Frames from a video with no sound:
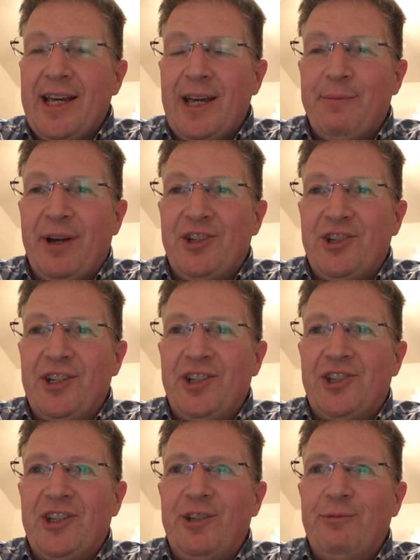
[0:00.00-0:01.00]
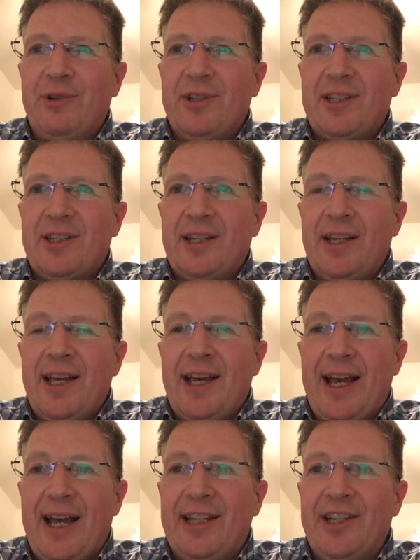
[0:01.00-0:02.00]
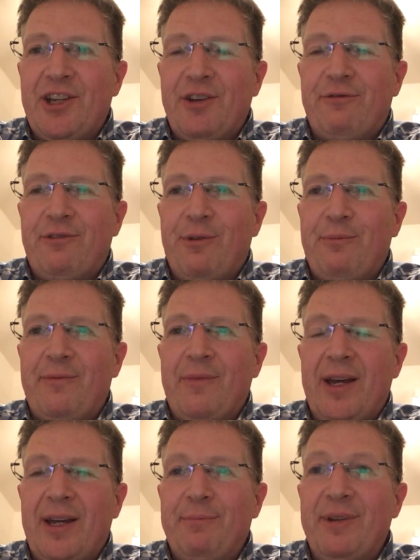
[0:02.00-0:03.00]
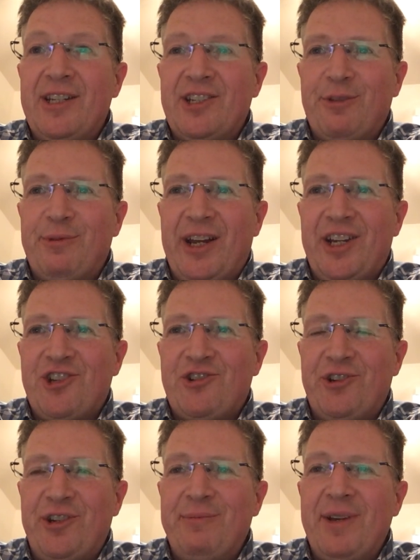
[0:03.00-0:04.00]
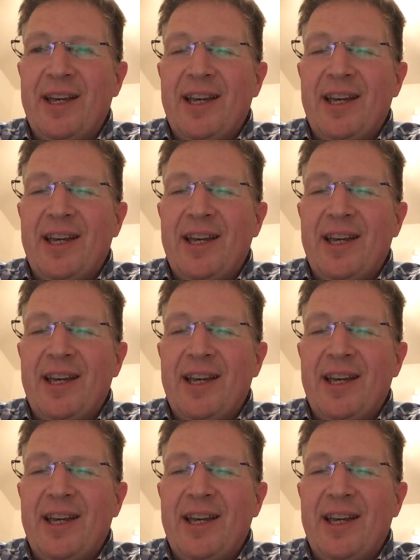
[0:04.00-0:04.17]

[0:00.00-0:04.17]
imagining she was Helena from Midsummer Night's Dream.